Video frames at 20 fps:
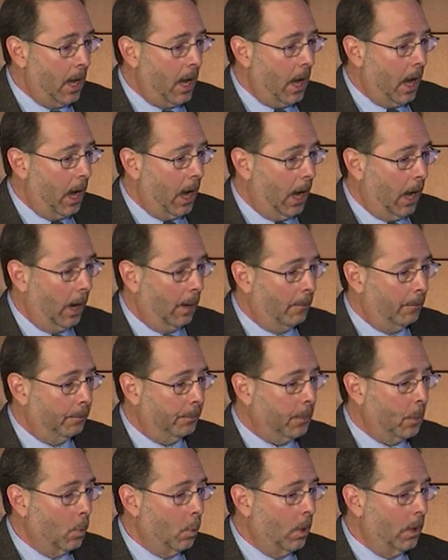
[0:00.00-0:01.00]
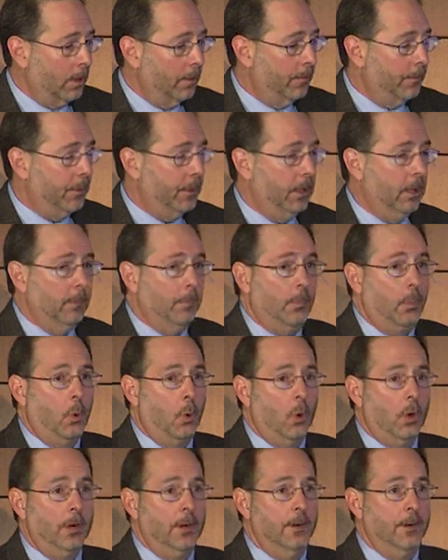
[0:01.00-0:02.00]
One of the
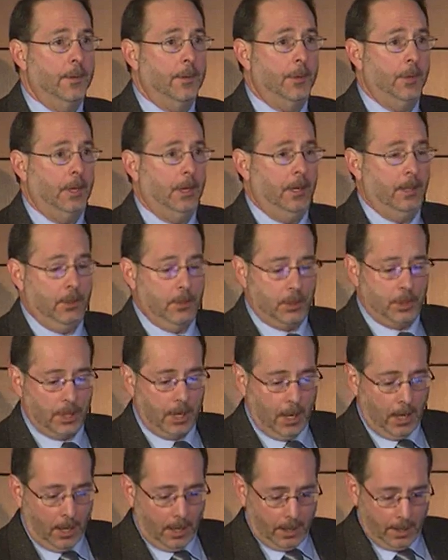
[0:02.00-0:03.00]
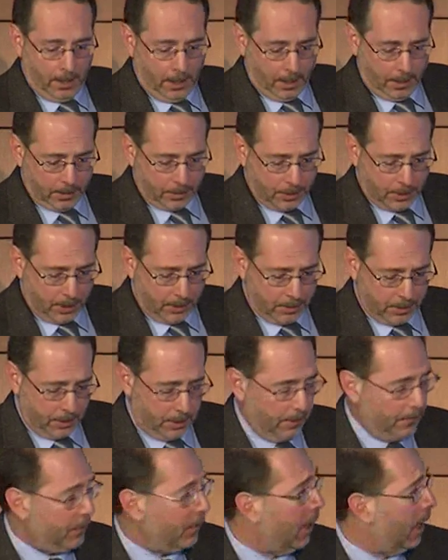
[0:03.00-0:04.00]
important things, as the
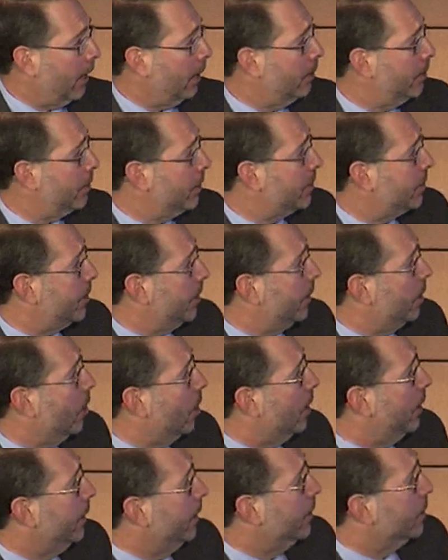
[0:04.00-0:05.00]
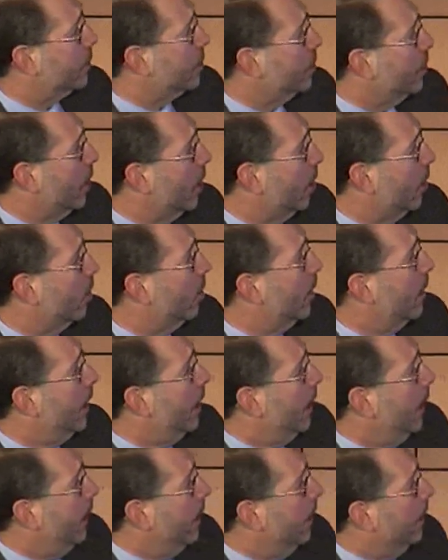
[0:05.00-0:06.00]
nephrologists in the audience know,
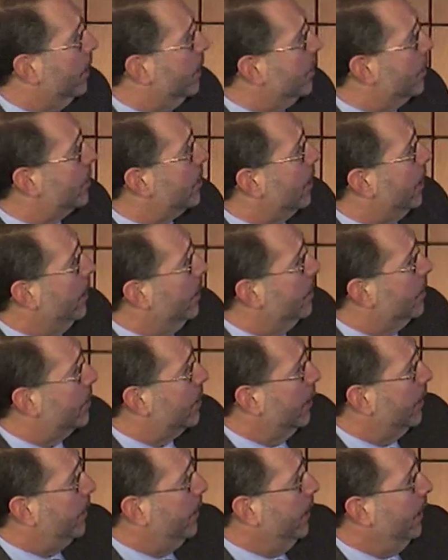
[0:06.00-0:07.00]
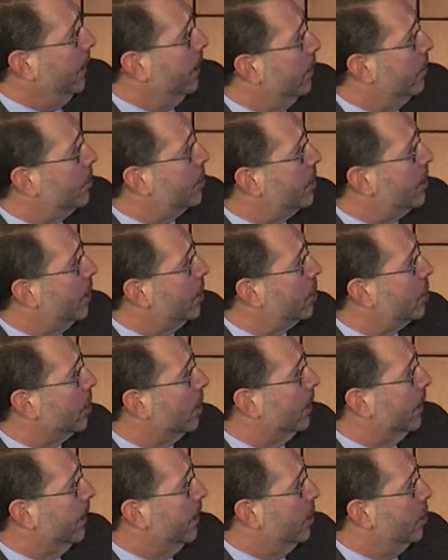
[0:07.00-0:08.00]
is that the
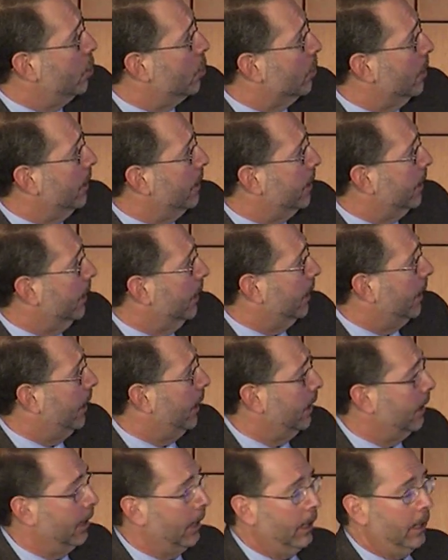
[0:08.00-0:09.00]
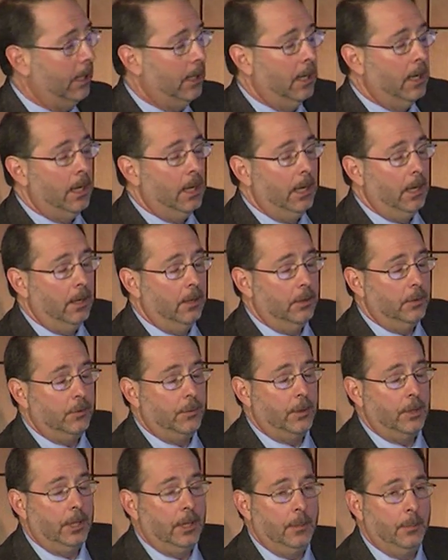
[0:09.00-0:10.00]
interstitial injury to the kidney is
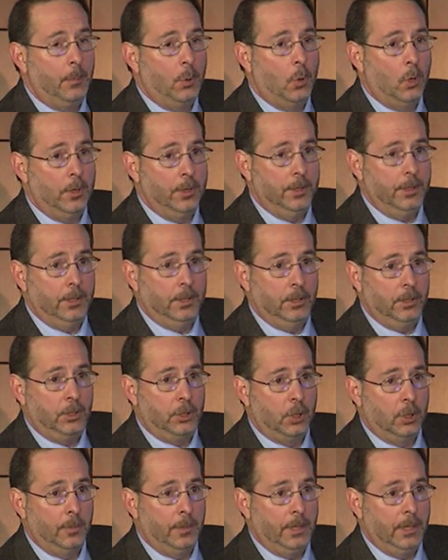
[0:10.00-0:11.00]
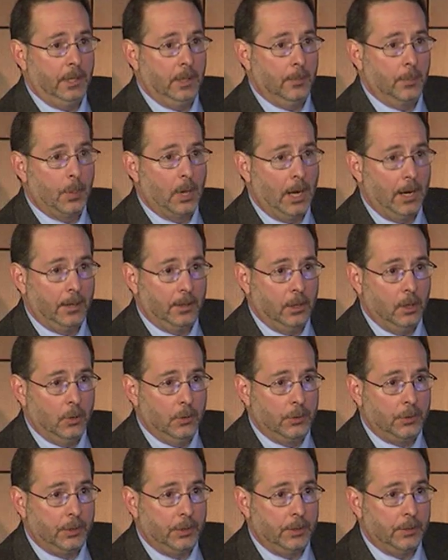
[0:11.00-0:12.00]
very important in determining the
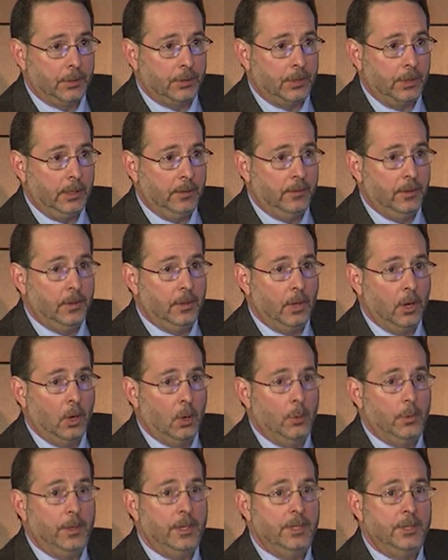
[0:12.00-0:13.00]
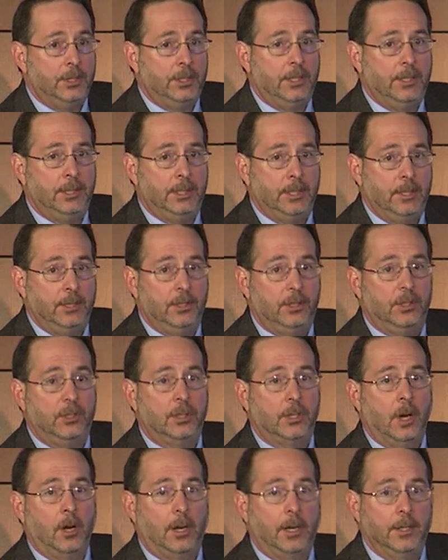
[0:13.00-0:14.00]
prognosis, even though these diseases
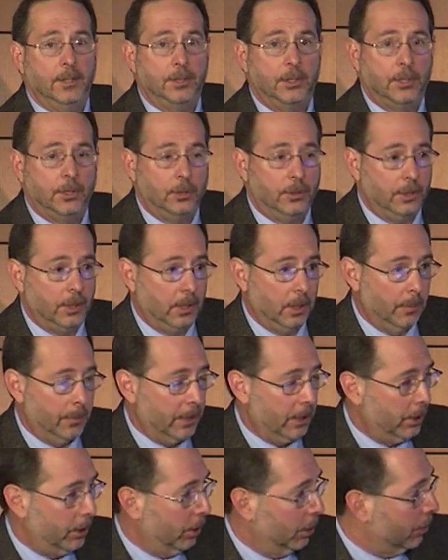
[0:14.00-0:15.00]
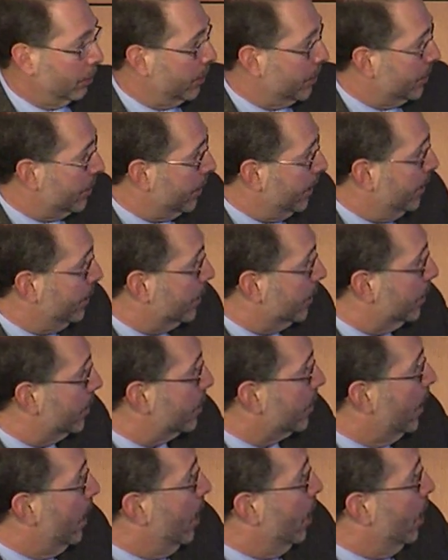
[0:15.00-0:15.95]
are considered glomerular diseases.